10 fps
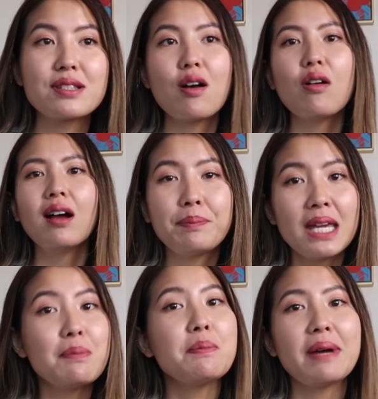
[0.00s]
So
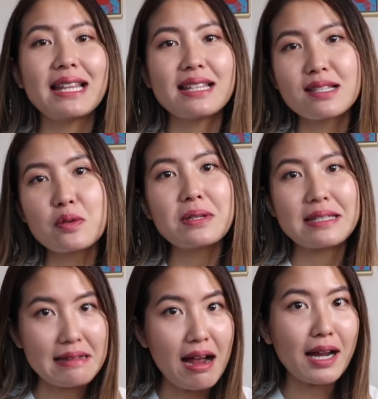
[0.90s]
keep in mind, this school
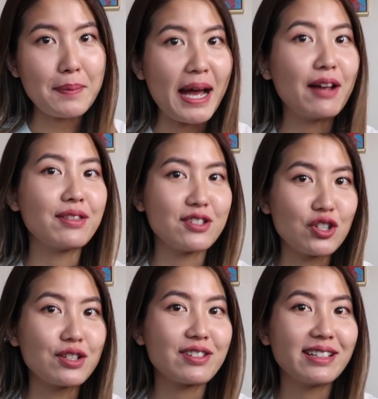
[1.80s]
is not about the
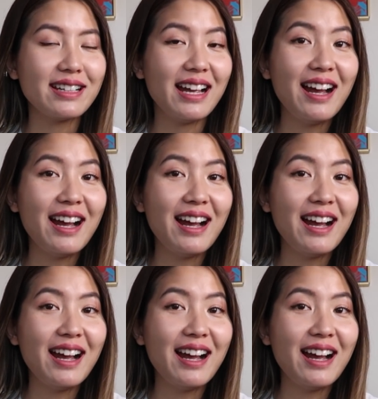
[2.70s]
children.